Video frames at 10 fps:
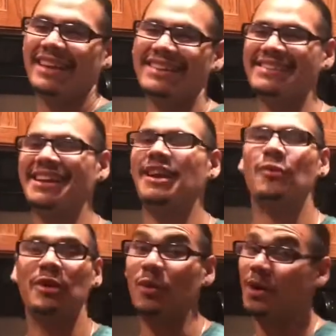like I said,
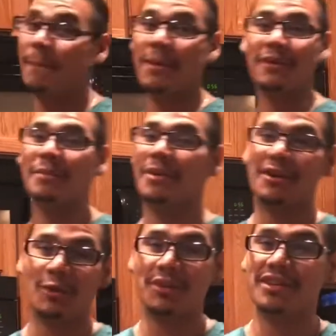we don't want to burn the
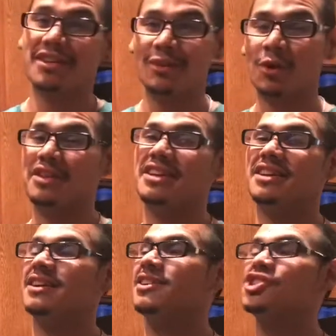butter or
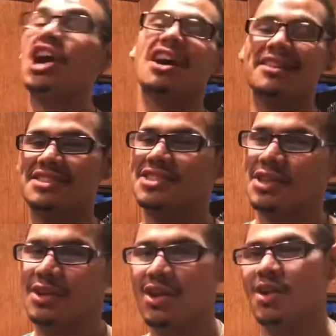the chocolate.
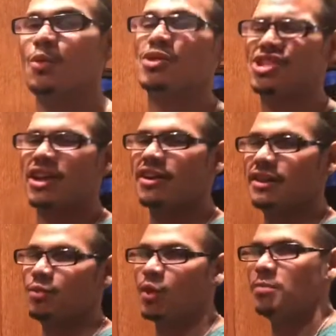So we'll check on it
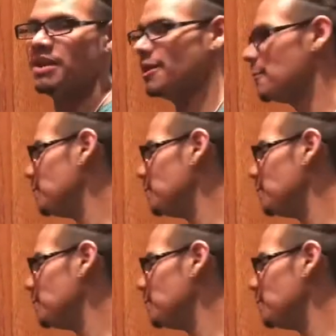in 1 minute.